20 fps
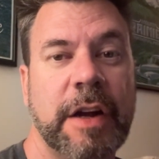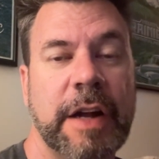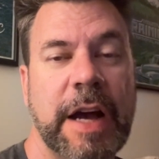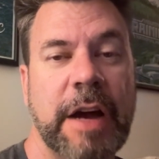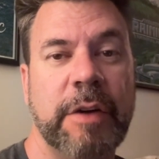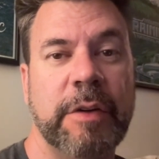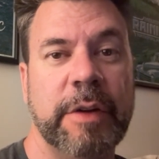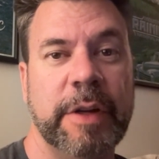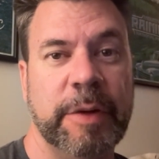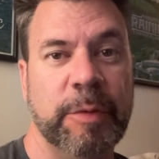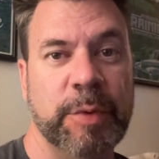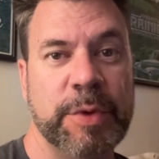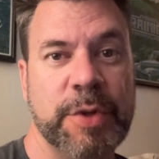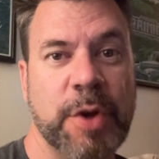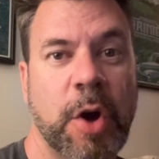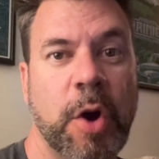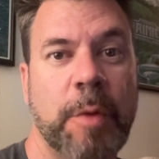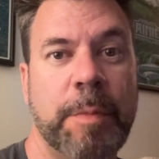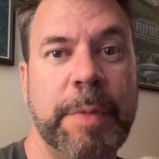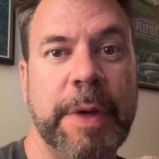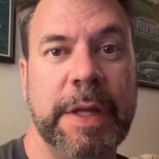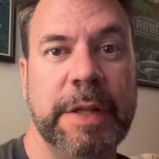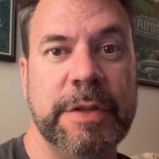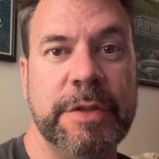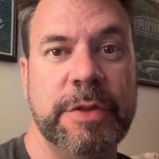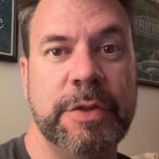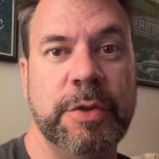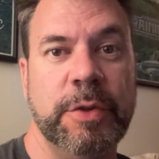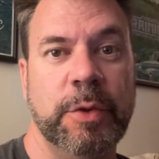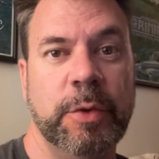out and was hoping
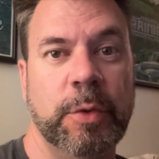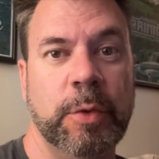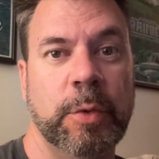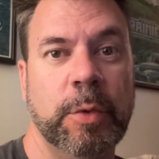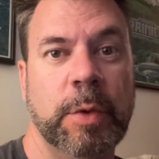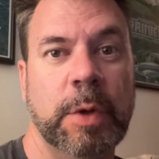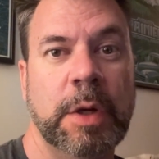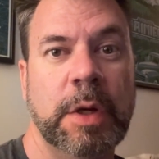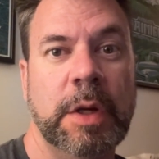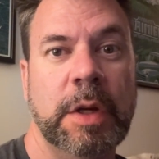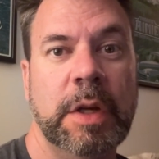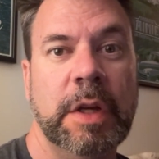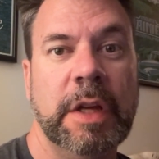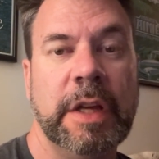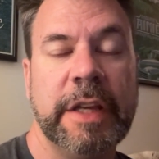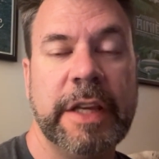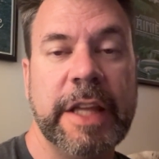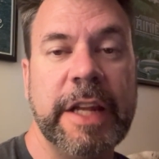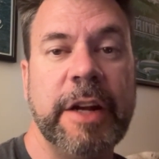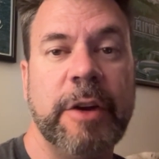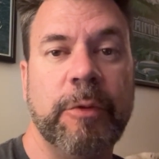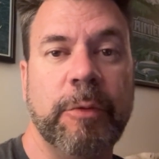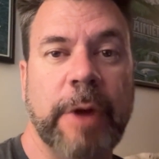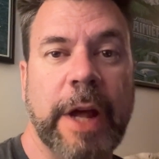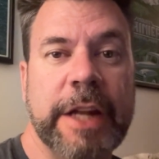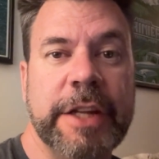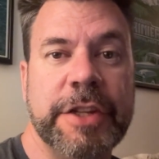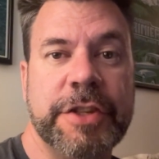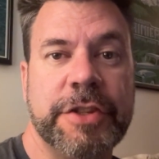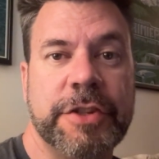to get it
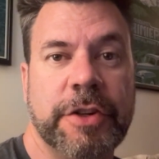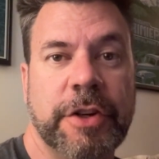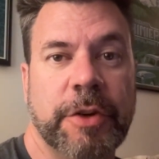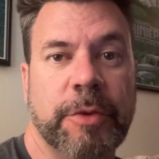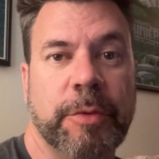registered.